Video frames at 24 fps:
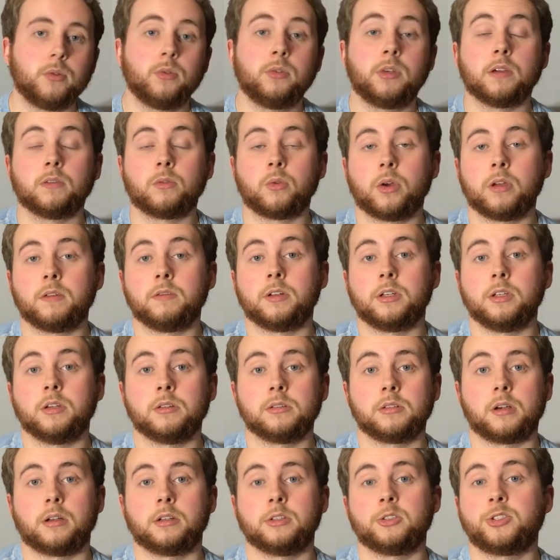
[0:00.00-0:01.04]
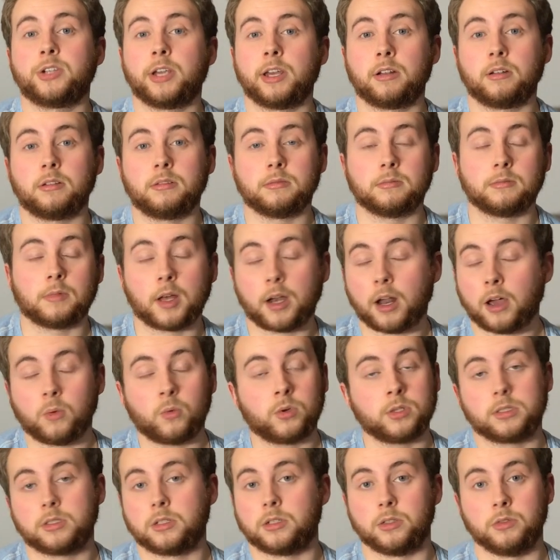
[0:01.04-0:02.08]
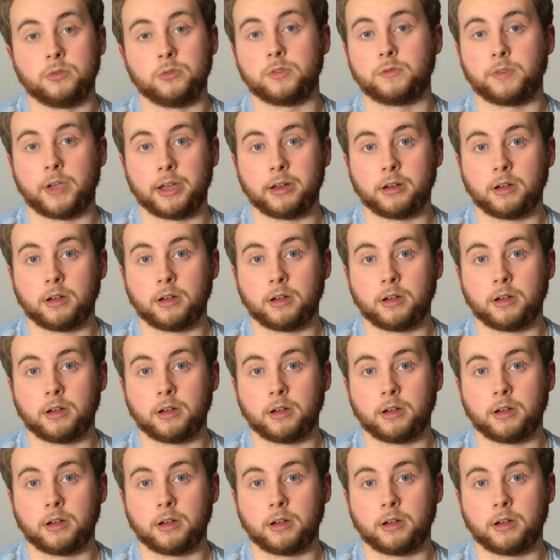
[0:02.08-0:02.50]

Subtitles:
giveaway videos on his channel that I wasn't a huge fan